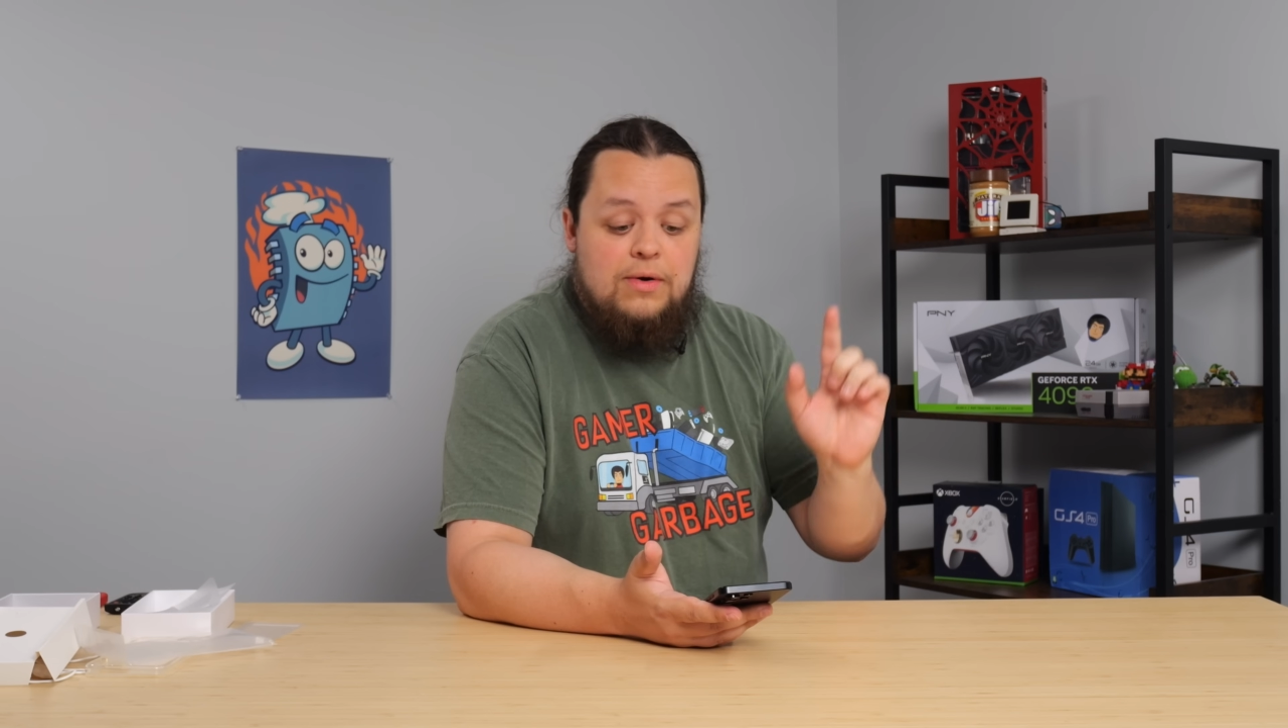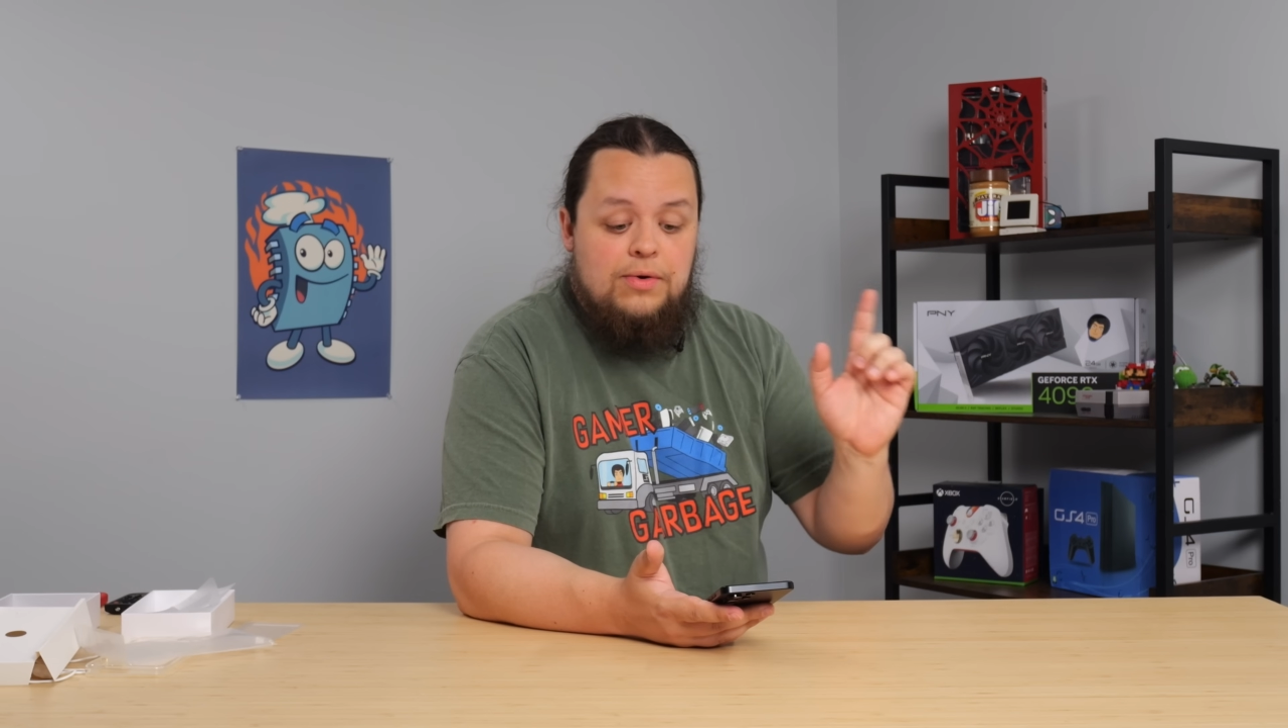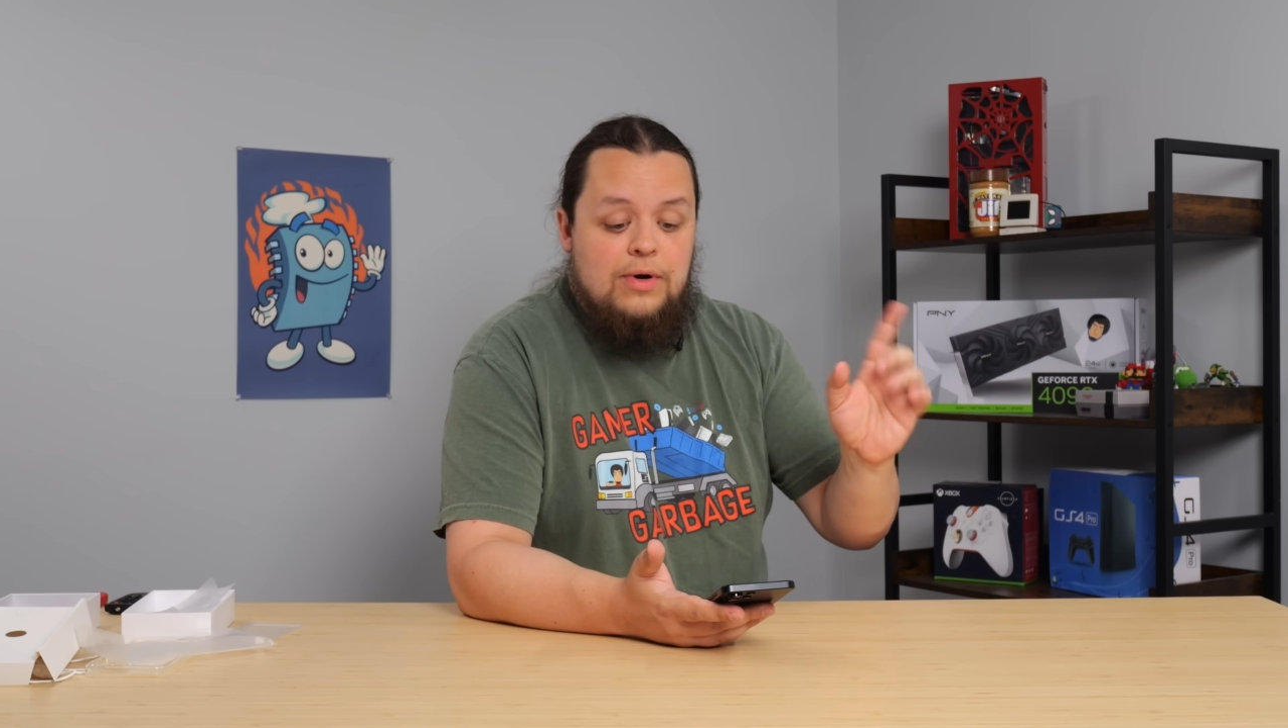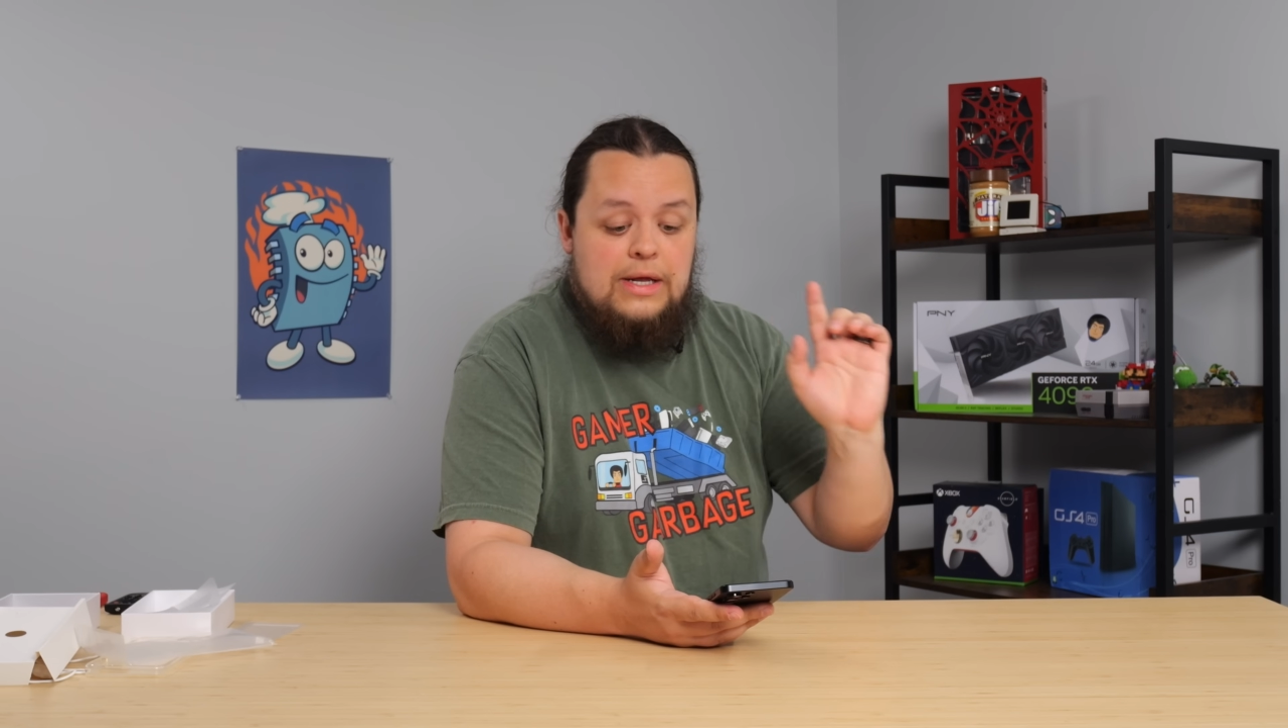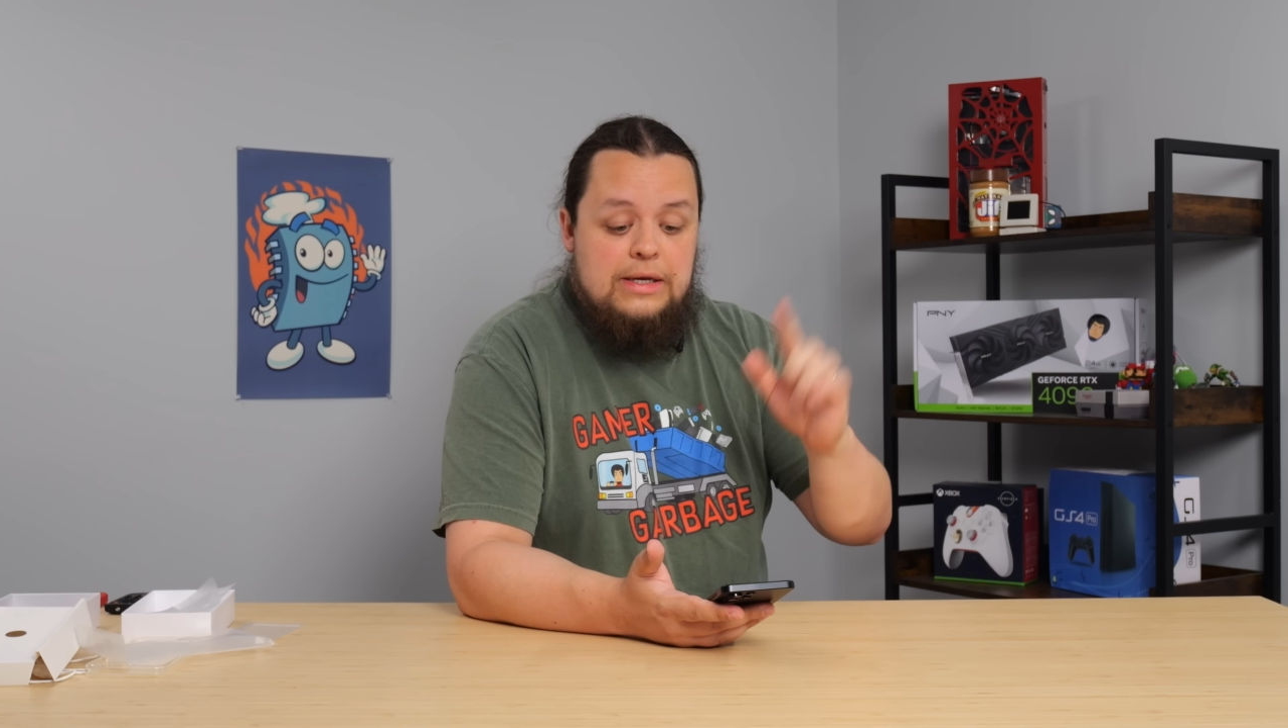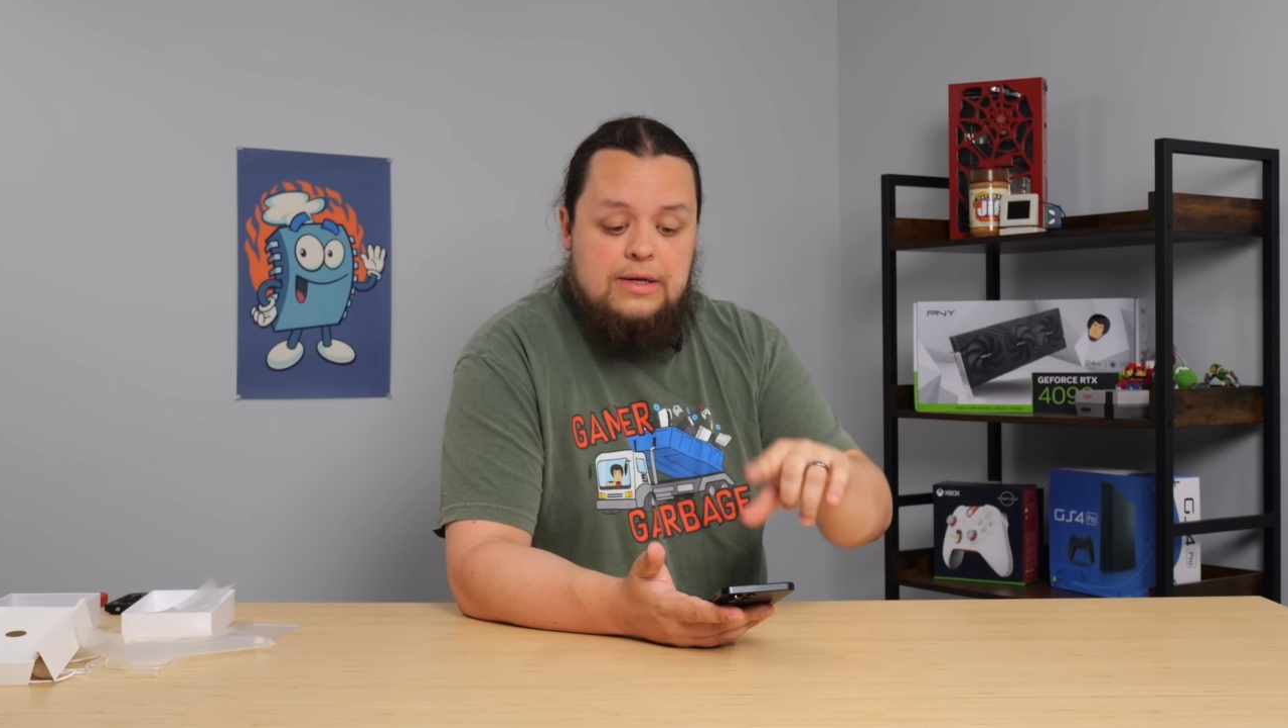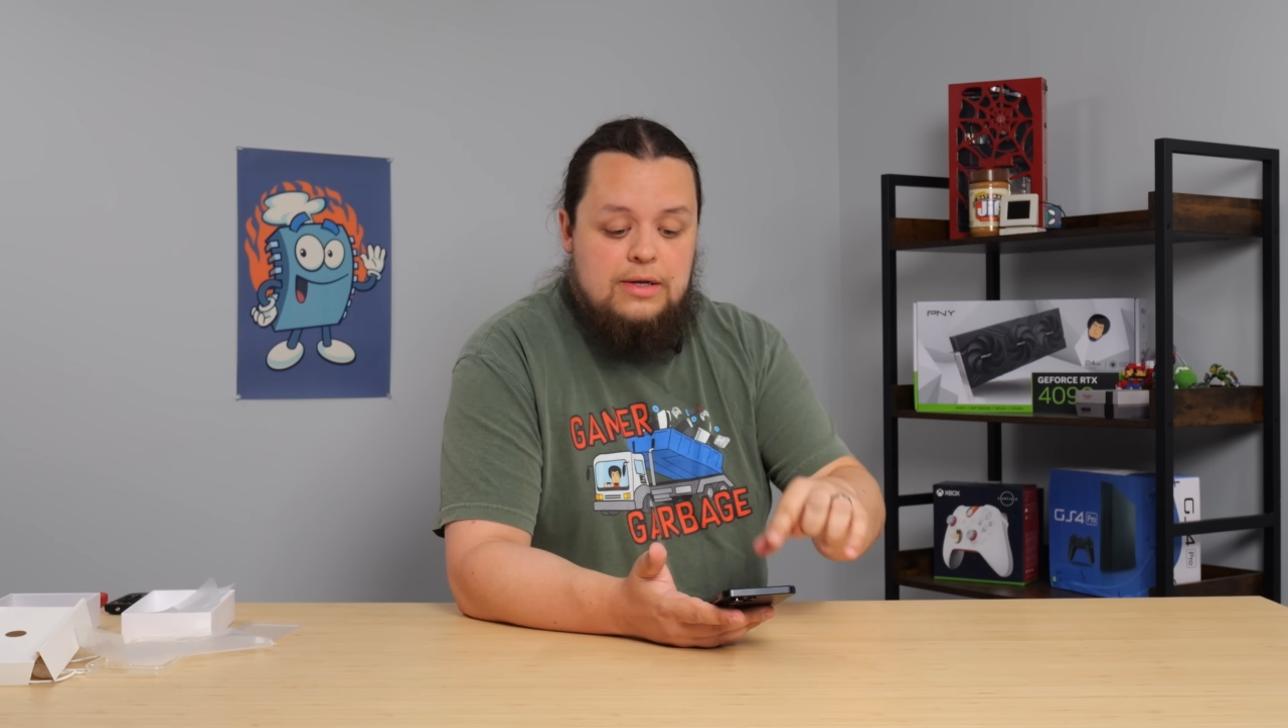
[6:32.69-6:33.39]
earlier.